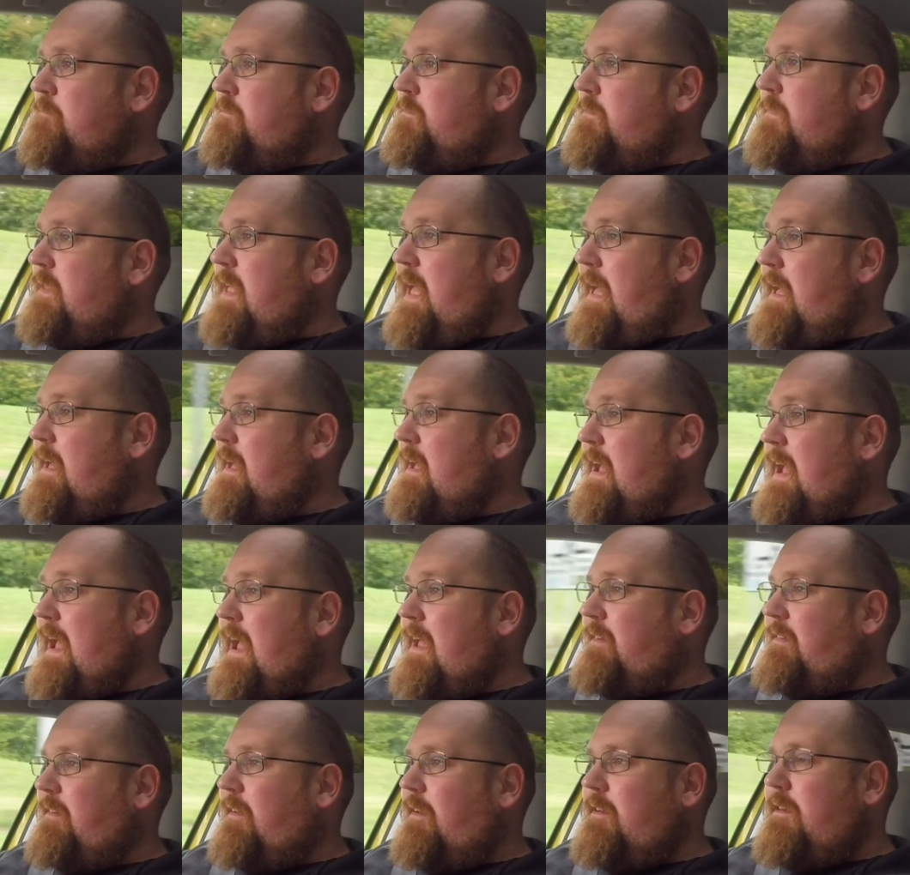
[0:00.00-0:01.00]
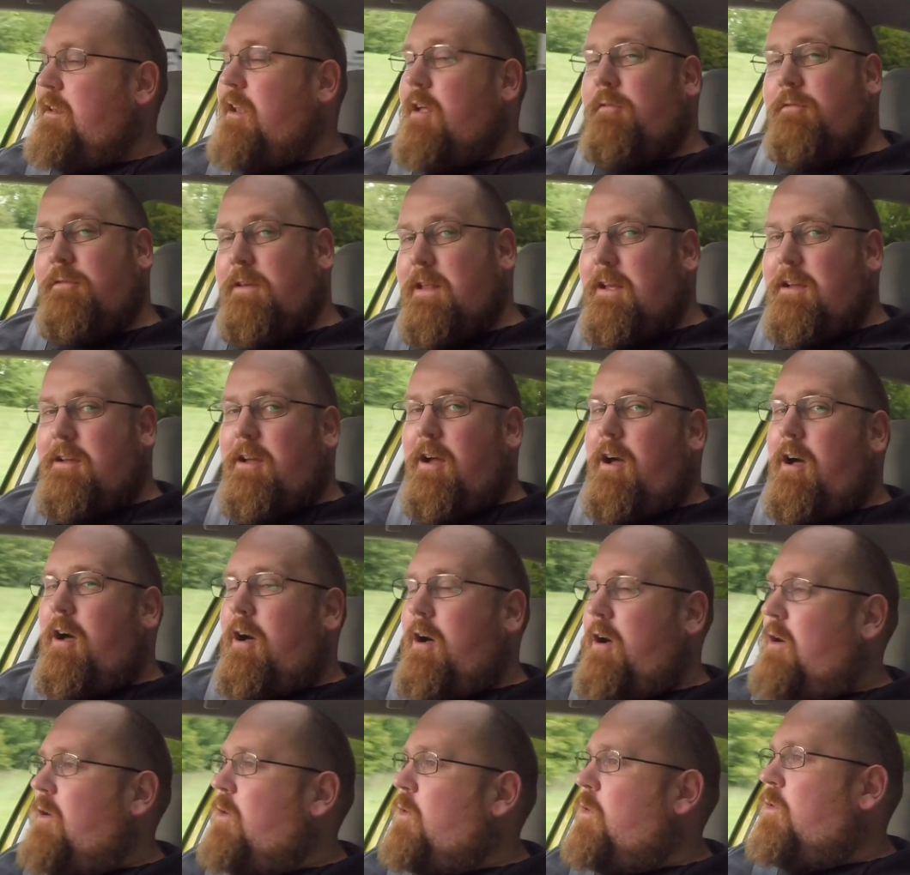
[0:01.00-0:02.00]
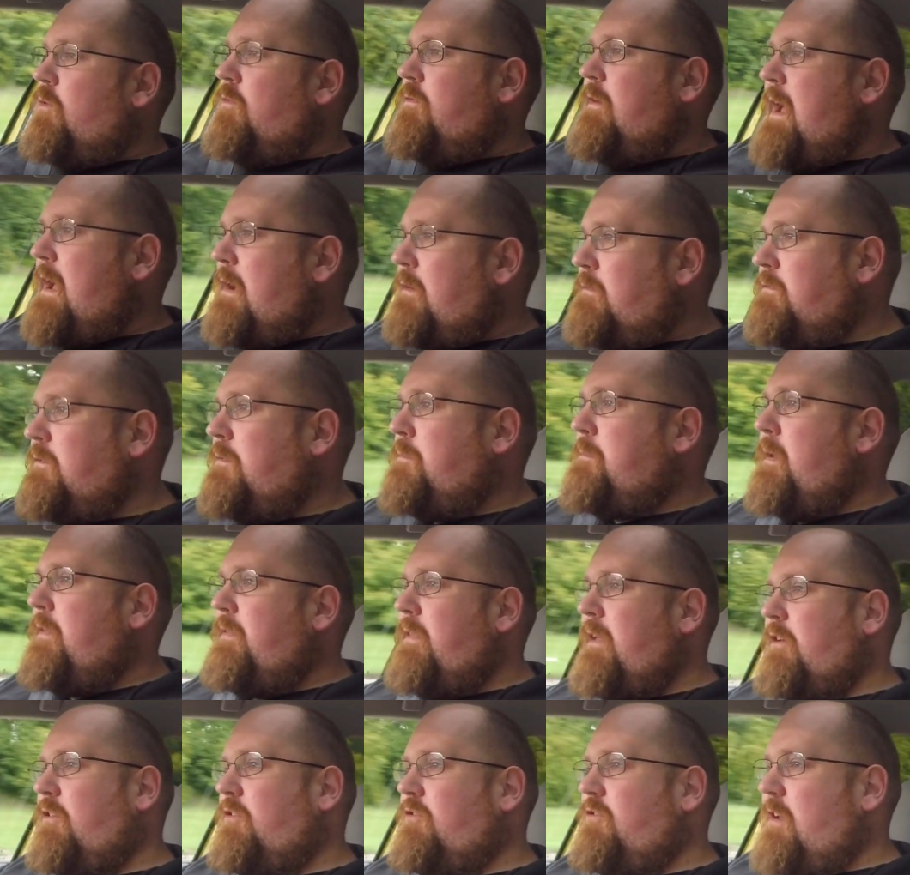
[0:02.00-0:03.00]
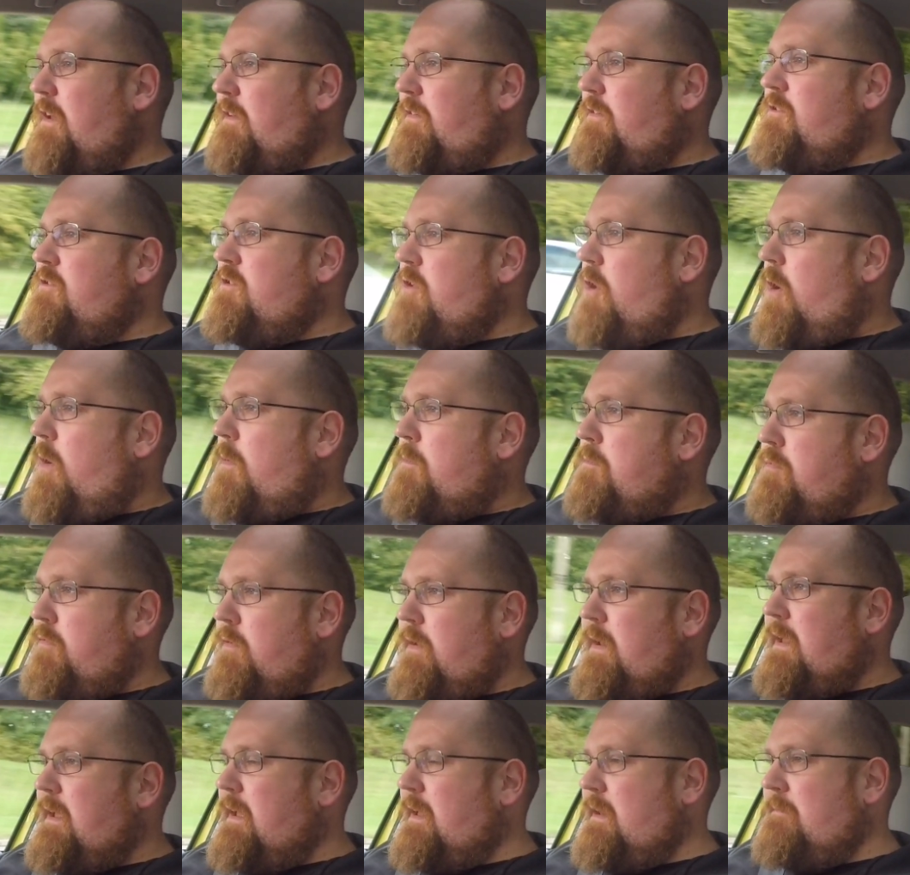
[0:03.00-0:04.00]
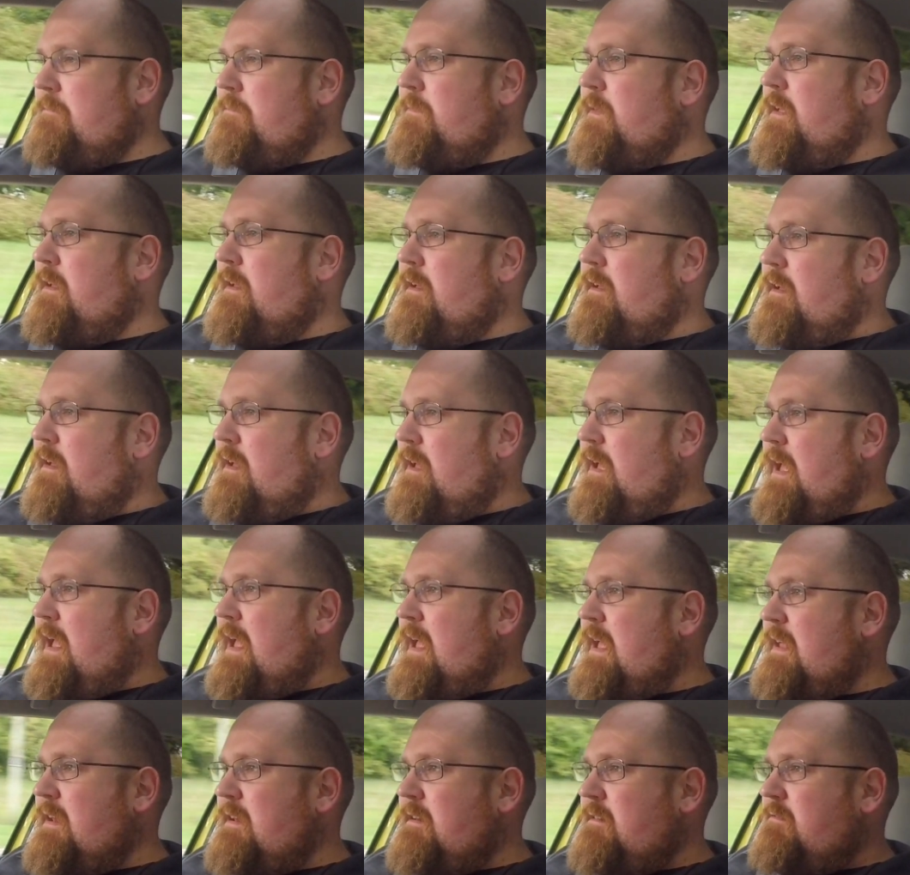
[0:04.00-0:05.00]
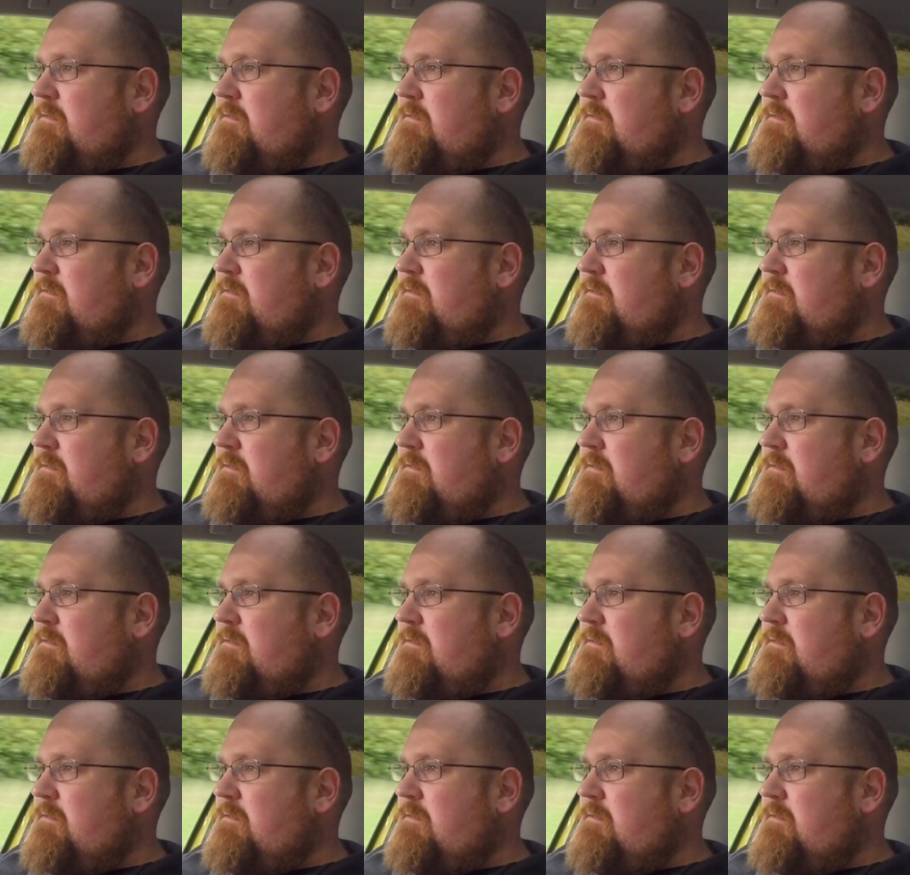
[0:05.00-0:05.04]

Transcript: yeah, it's a lovely car all round, but it's just not brilliant in